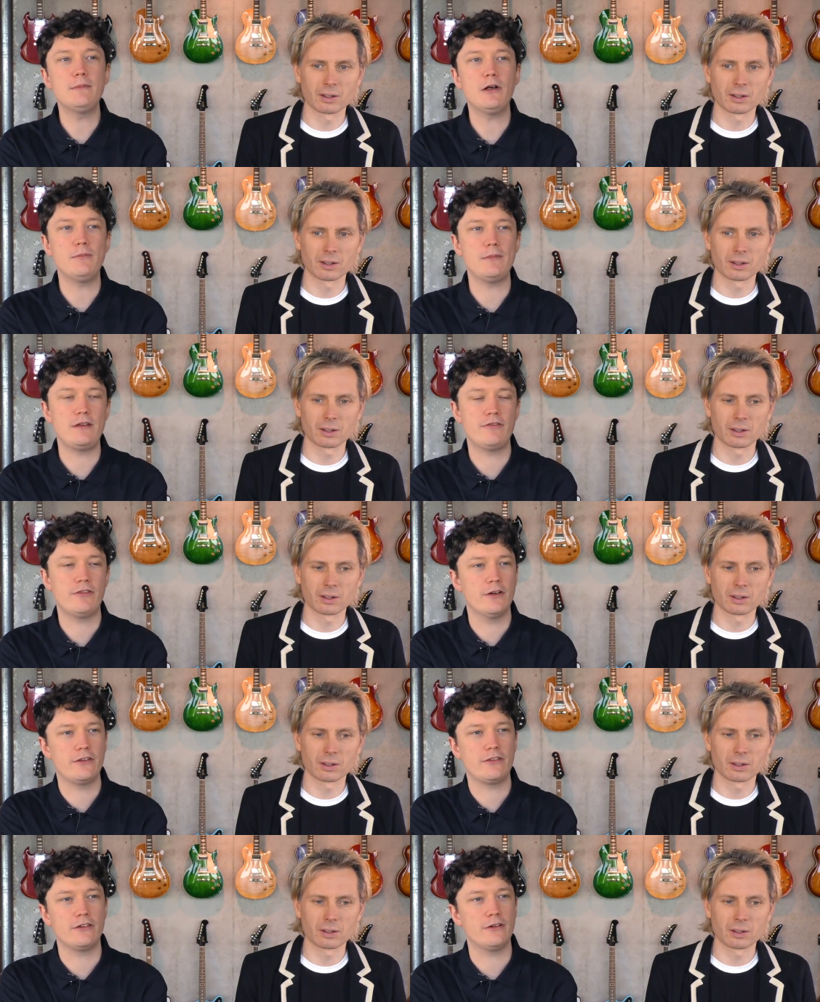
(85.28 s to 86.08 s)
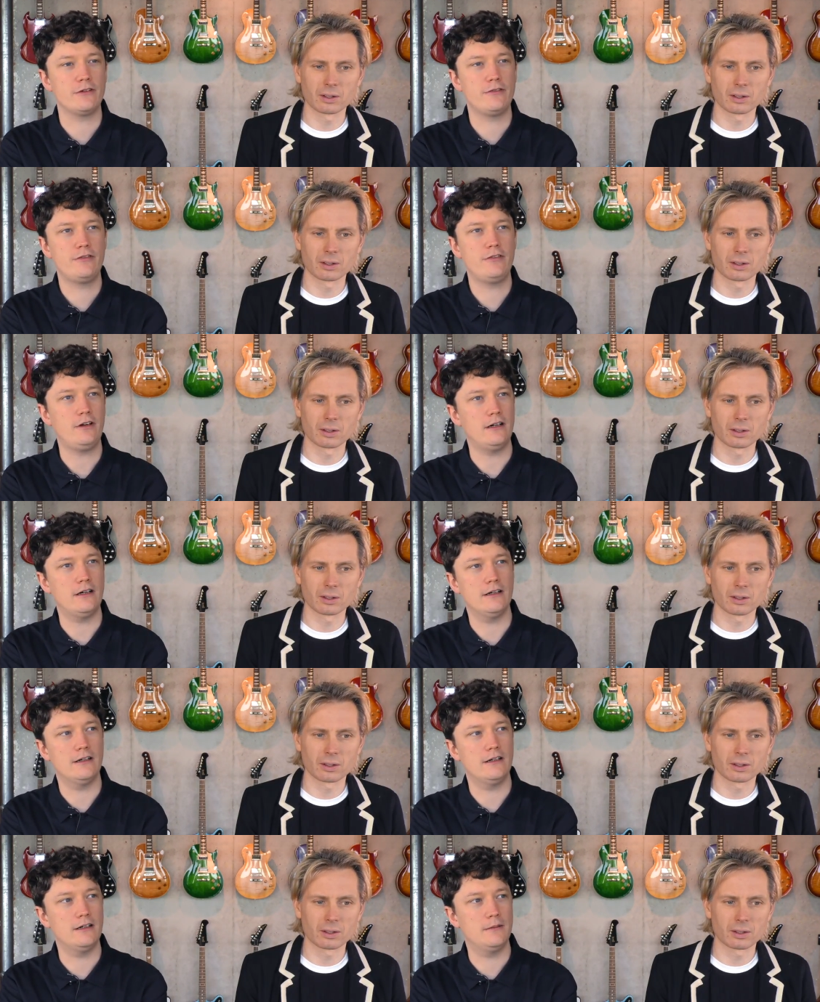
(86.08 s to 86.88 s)
Speaker 1: emailed me first off,
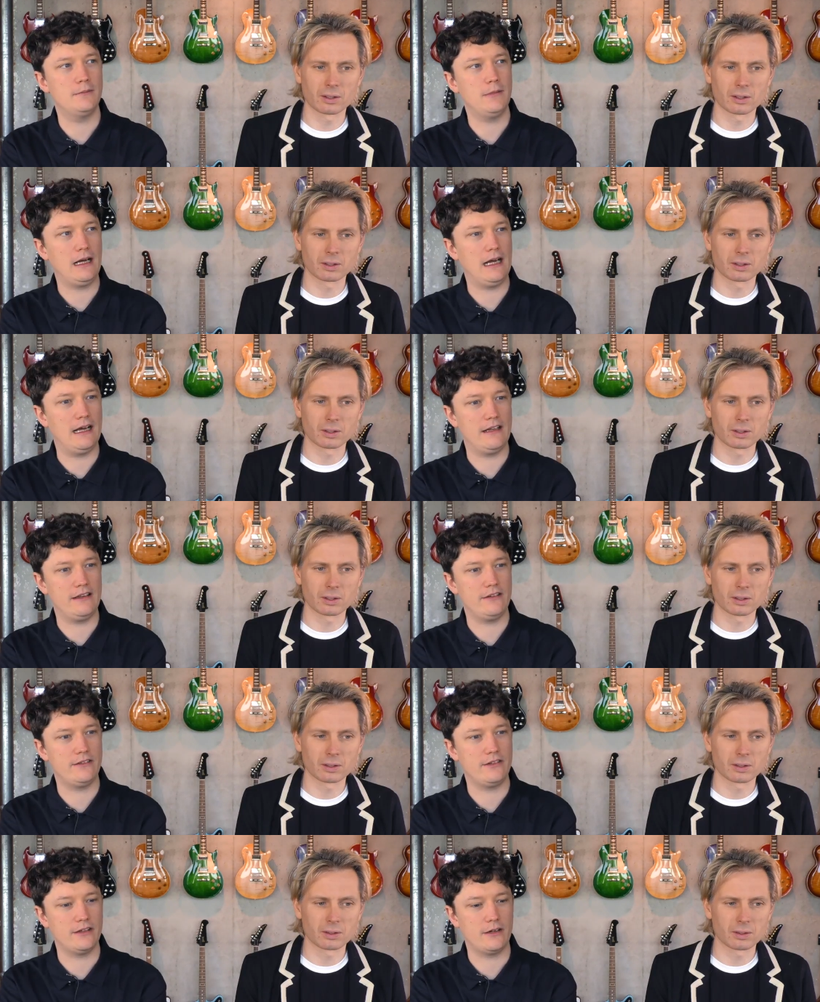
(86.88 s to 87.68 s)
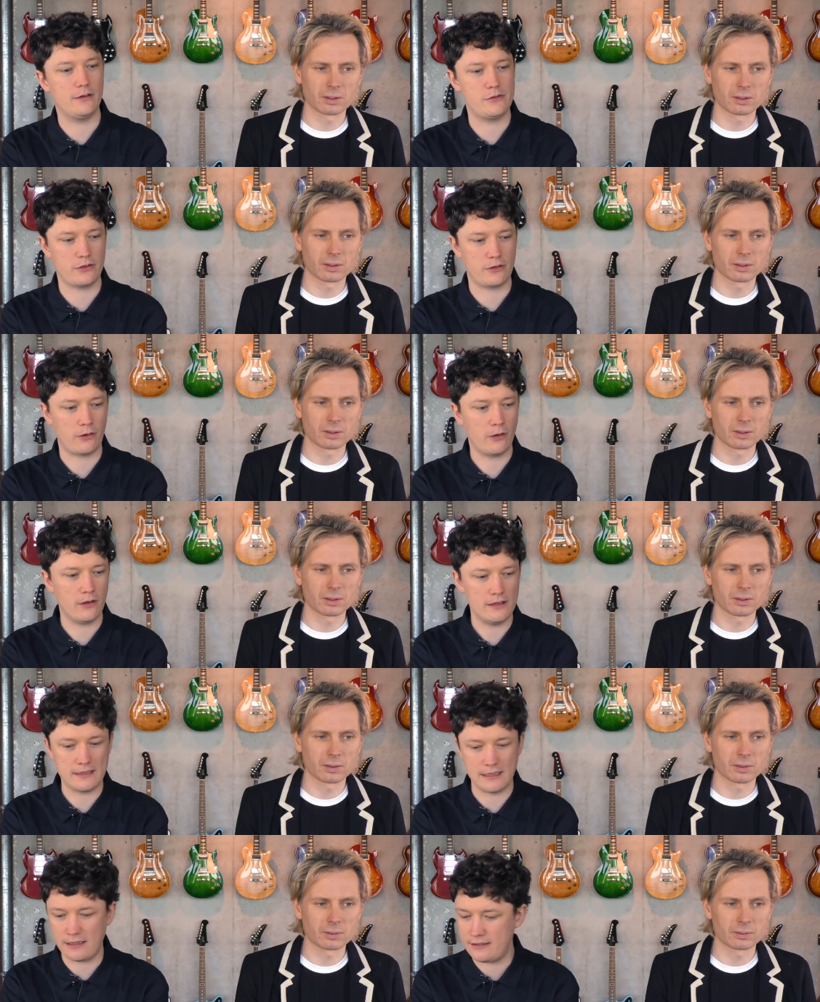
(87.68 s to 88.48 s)
um, and uh, I was on
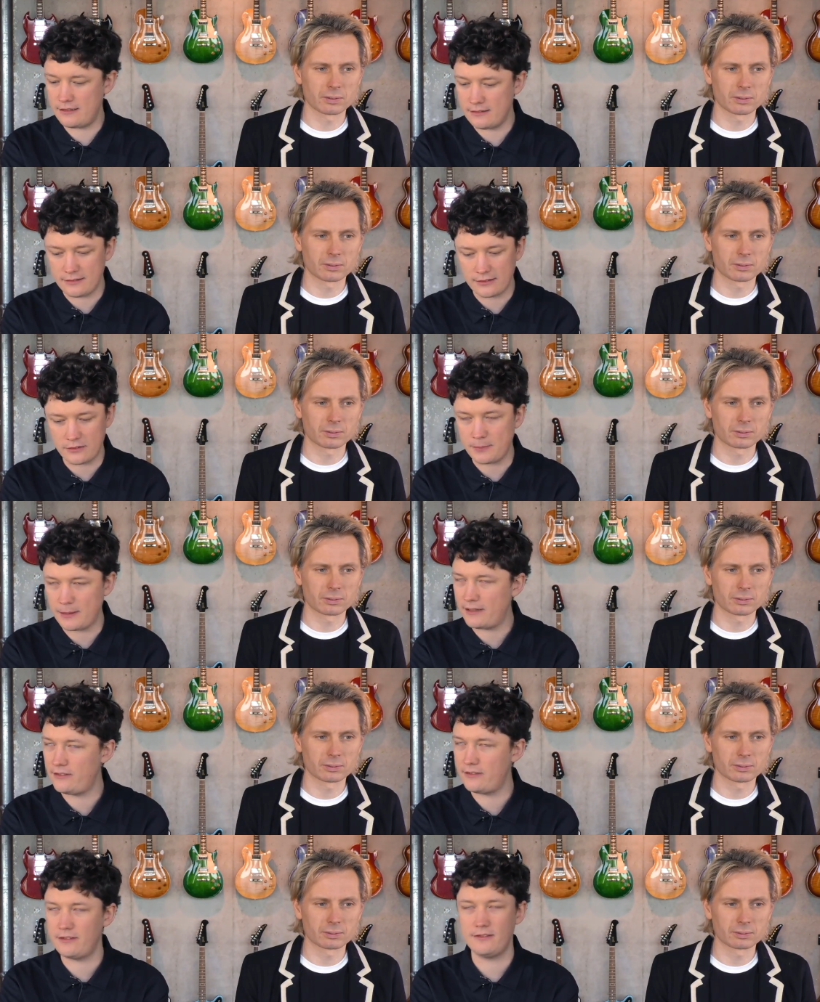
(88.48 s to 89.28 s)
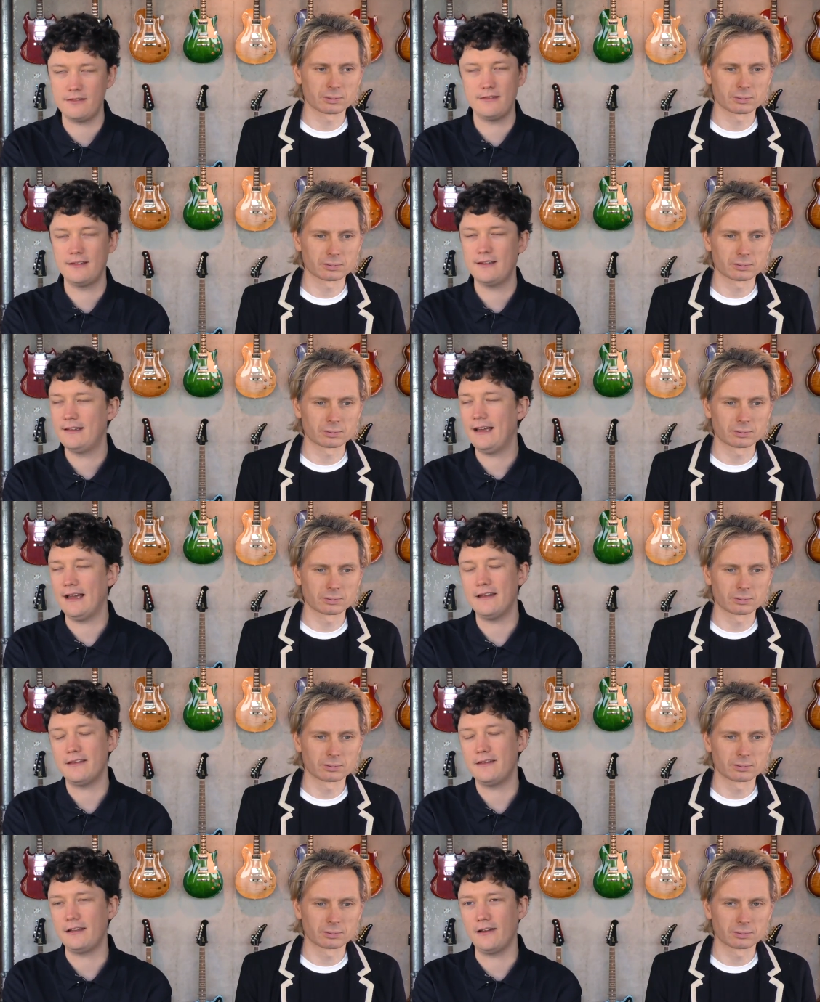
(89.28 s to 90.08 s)
holiday. I didn't expect
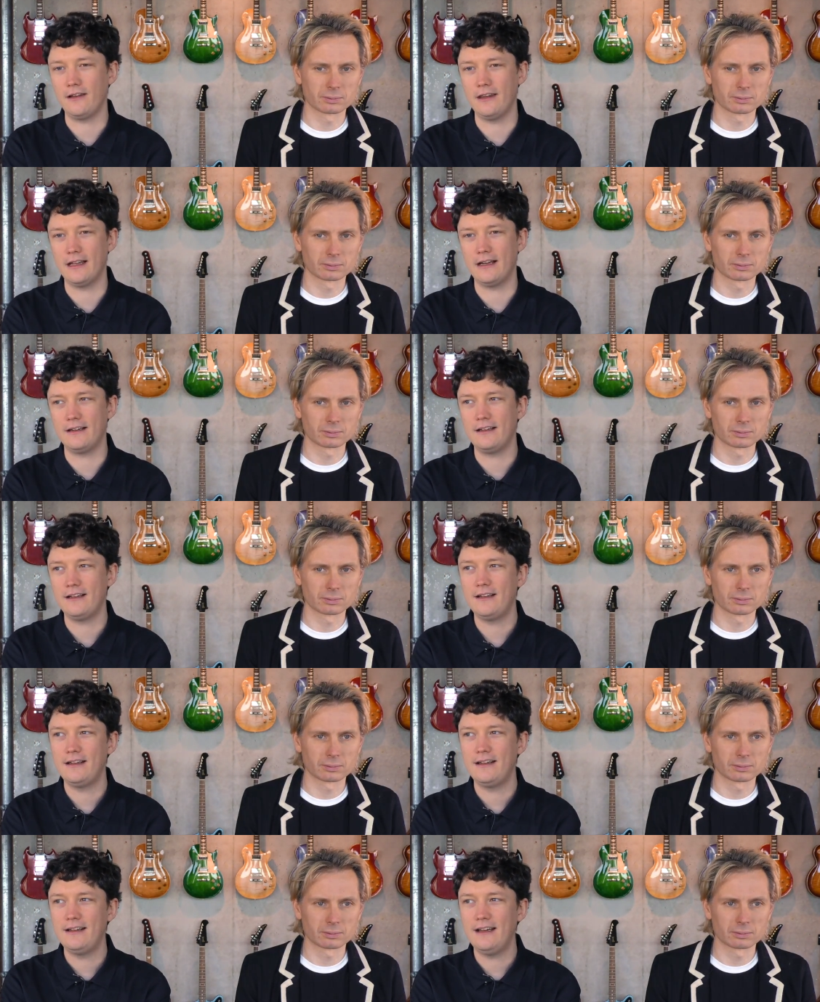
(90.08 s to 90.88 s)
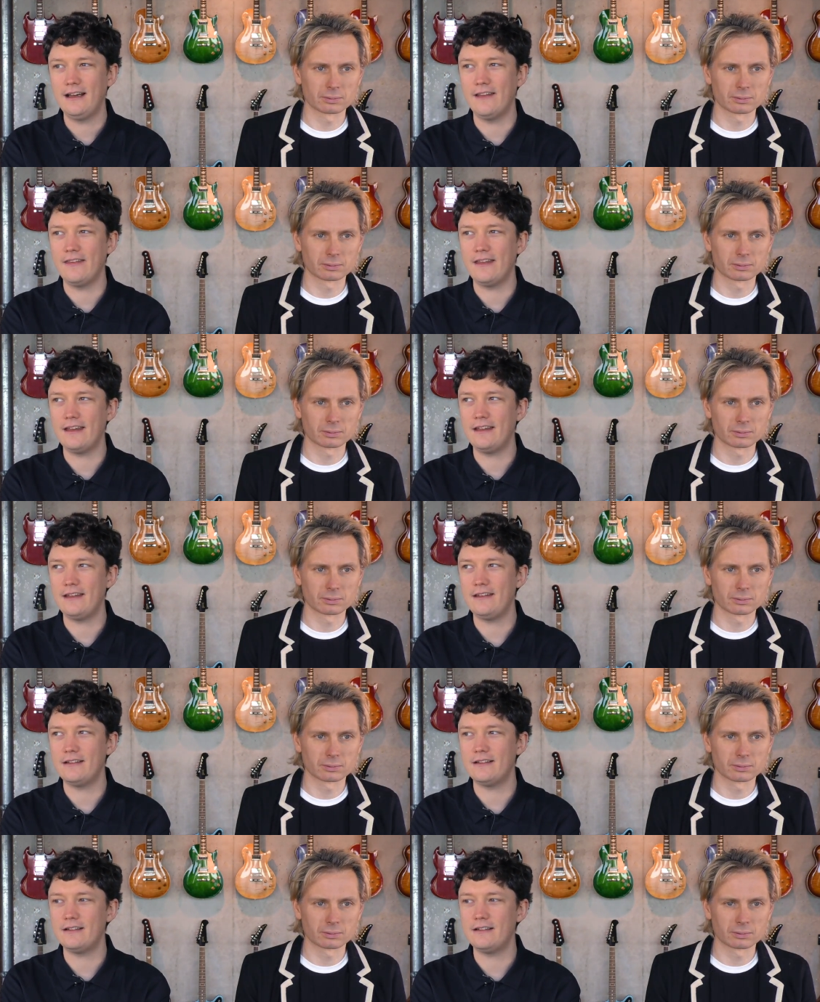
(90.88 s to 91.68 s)
anything like that. And
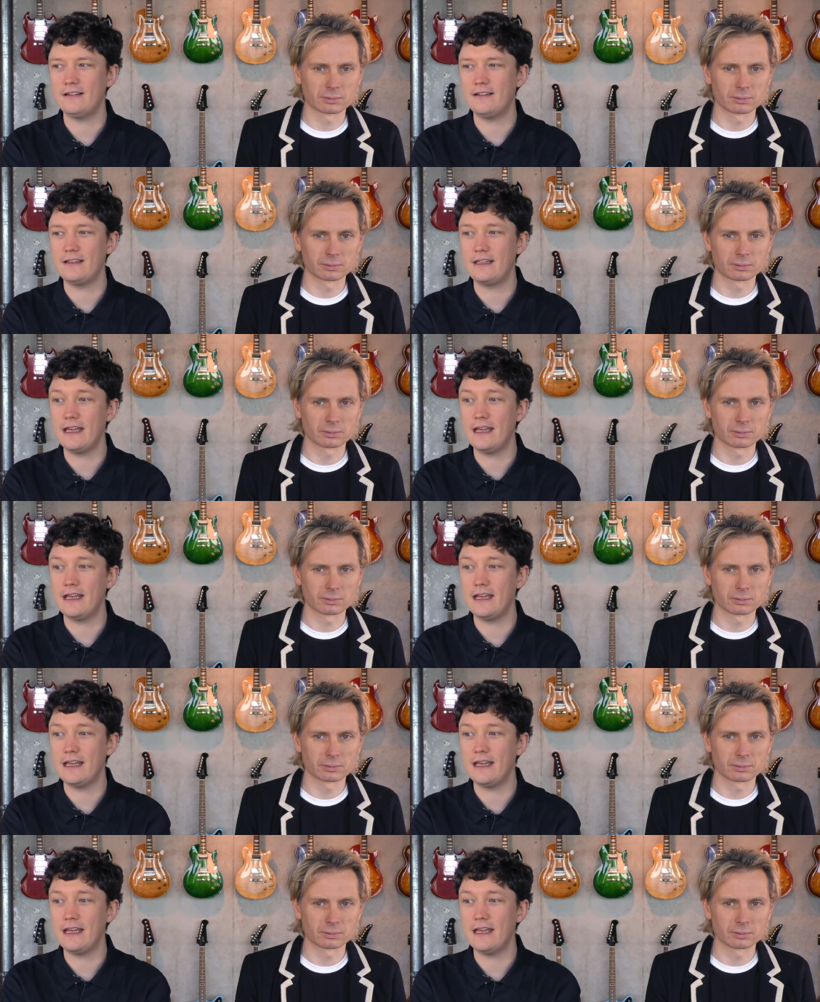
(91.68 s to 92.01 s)
then, uh,